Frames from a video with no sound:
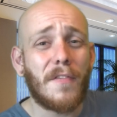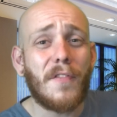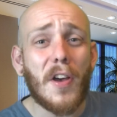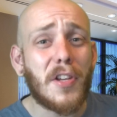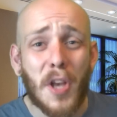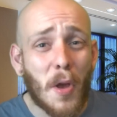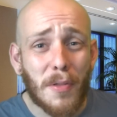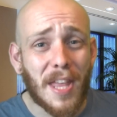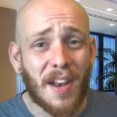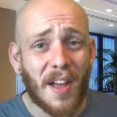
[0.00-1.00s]
Fuck no,
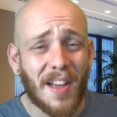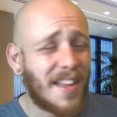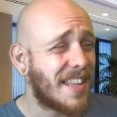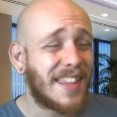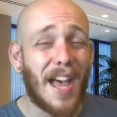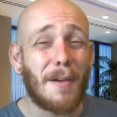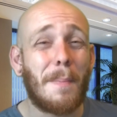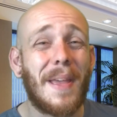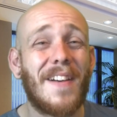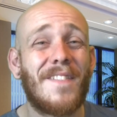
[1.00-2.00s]
they're not. That would
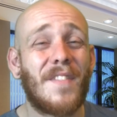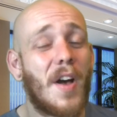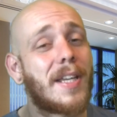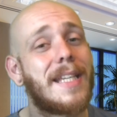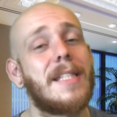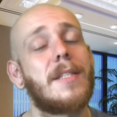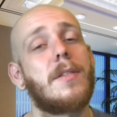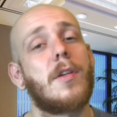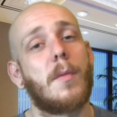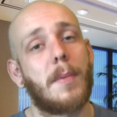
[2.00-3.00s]
be a fucking
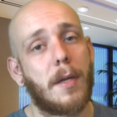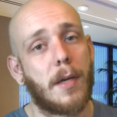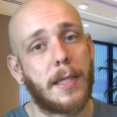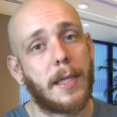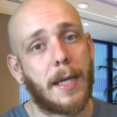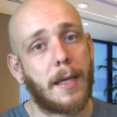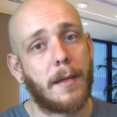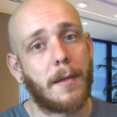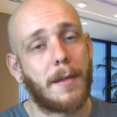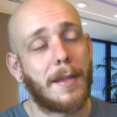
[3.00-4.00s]
stupid idea.
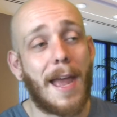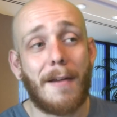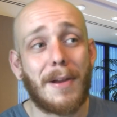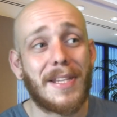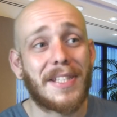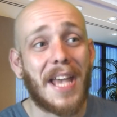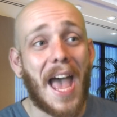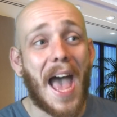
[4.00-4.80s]
There is